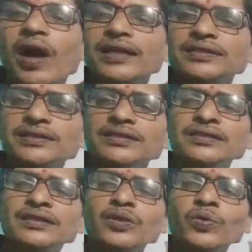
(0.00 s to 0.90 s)
words.
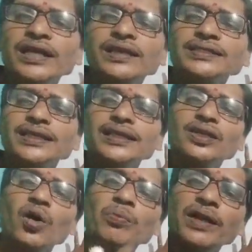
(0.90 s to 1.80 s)
We can say
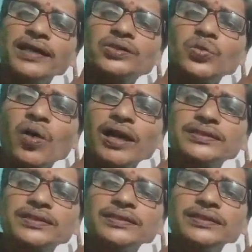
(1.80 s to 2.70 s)
the double H
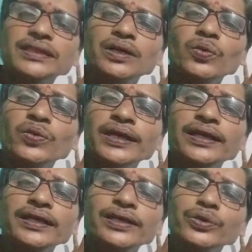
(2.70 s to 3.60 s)
words
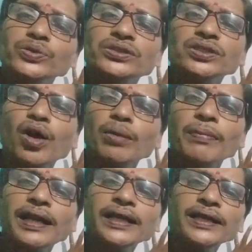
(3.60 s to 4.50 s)
we use
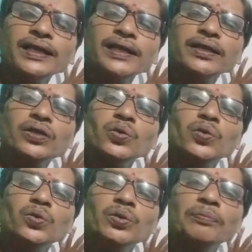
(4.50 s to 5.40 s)
normally
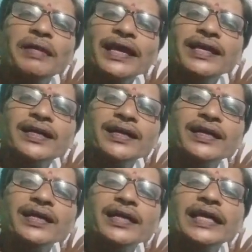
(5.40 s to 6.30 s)
to make
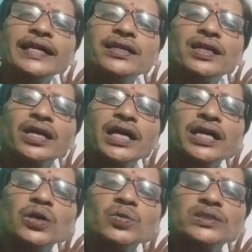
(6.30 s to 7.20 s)

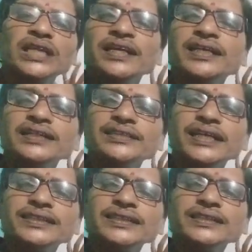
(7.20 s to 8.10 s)
interrogative
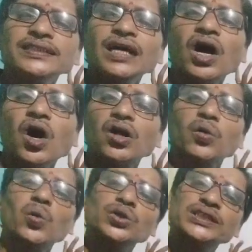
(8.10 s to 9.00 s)
sentences
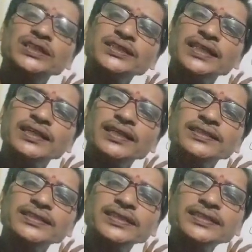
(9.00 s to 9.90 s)
or question
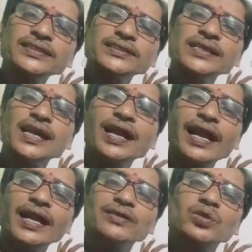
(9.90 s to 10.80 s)
sentences,
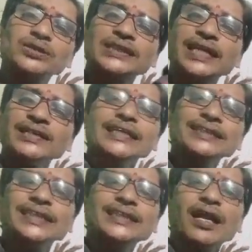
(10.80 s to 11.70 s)
and those
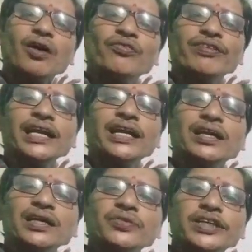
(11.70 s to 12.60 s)
sentences are often
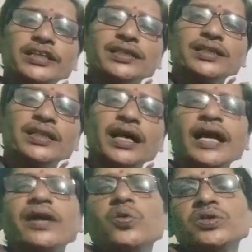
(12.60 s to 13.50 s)
ending with
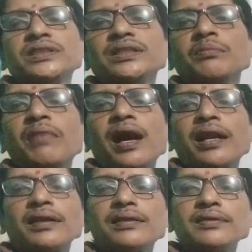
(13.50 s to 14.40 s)
a question
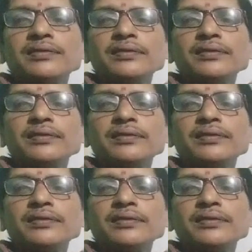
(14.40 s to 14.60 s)
mark.